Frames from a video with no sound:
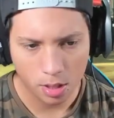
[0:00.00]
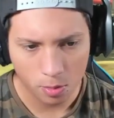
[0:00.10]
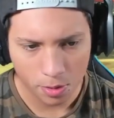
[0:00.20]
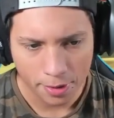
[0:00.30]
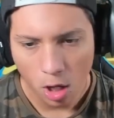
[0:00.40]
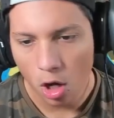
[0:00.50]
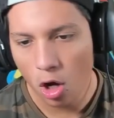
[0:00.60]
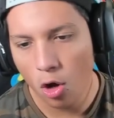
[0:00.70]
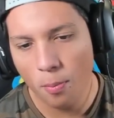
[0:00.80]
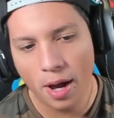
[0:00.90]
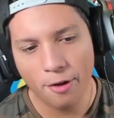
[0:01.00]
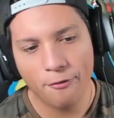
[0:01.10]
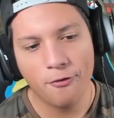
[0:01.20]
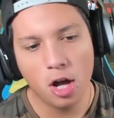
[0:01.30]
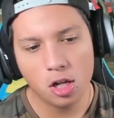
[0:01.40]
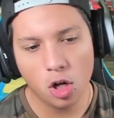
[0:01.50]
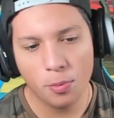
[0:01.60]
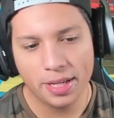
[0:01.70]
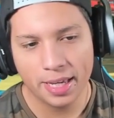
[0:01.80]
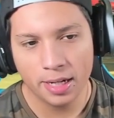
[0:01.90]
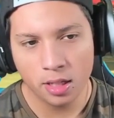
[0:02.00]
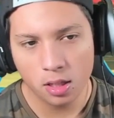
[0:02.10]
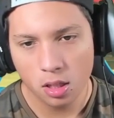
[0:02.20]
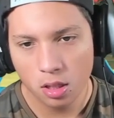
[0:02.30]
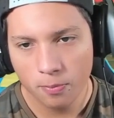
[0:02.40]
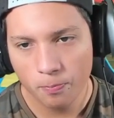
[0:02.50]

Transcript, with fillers: All right, what are we... Oh my fuck. Are we kidding?